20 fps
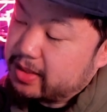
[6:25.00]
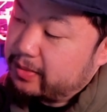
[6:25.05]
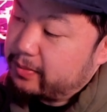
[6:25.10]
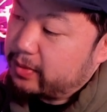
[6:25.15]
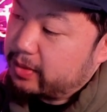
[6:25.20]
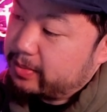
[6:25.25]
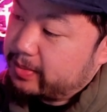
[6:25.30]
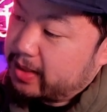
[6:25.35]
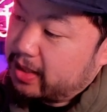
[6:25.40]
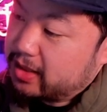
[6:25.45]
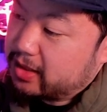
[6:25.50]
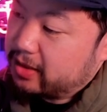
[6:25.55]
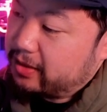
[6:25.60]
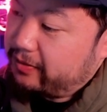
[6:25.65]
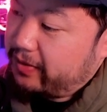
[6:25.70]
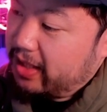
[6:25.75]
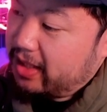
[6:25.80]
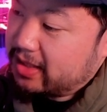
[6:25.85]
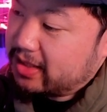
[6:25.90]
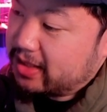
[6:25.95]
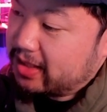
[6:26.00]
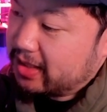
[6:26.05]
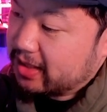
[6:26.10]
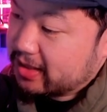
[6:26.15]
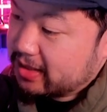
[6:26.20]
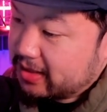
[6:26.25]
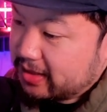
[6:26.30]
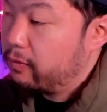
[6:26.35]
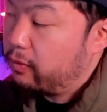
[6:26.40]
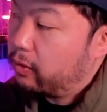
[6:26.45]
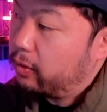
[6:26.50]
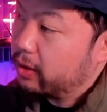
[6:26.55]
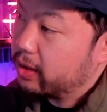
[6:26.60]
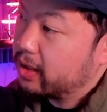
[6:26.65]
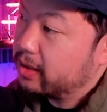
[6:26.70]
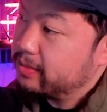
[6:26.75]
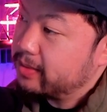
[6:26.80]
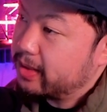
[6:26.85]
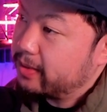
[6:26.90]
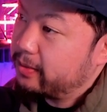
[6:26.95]
in with potential of 86.
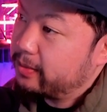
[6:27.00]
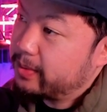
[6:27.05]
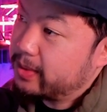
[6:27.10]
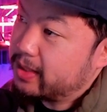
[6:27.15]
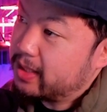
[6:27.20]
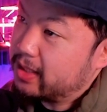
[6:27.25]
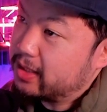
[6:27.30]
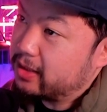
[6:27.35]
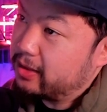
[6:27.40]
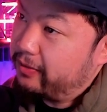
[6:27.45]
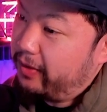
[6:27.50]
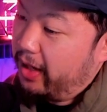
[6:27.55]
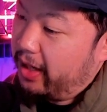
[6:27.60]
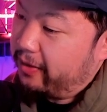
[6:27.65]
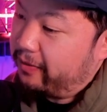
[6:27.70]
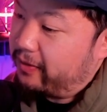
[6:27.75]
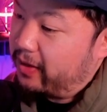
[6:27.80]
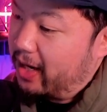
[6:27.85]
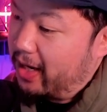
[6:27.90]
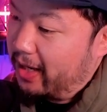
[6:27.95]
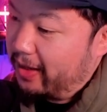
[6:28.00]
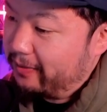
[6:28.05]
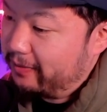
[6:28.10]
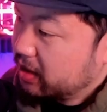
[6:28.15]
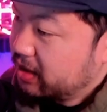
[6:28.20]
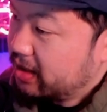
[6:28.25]
Fourth comes in with potential of 85.